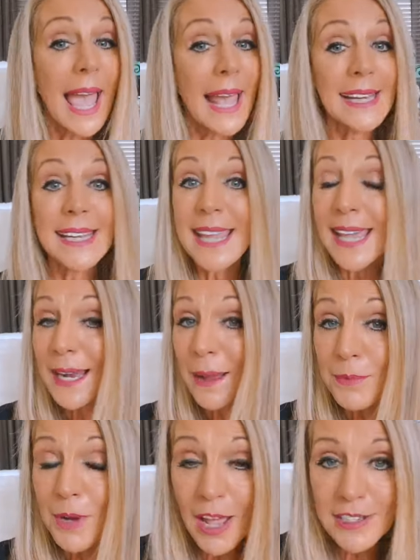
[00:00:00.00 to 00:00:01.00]
And again,
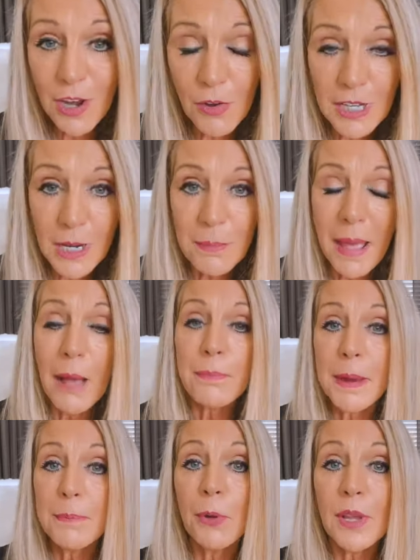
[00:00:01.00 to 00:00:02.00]
I'm not talking about
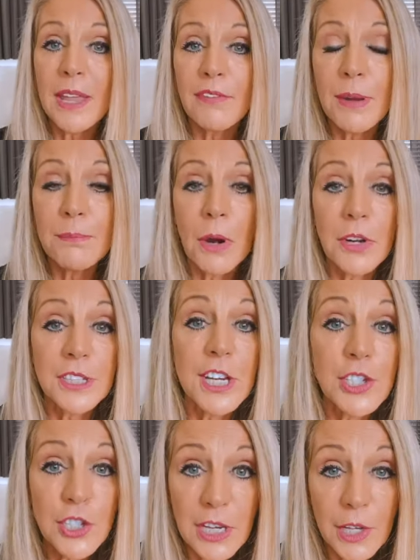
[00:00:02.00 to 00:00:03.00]
people giving birth
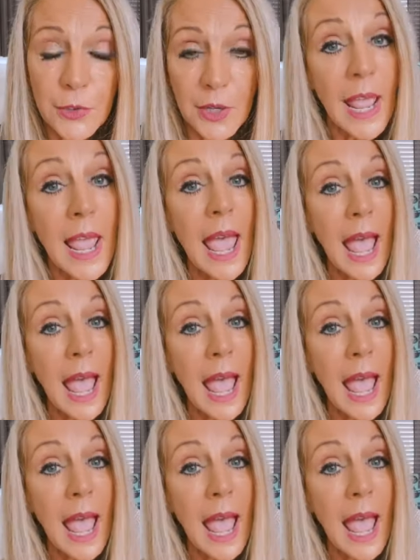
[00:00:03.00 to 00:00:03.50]
to children.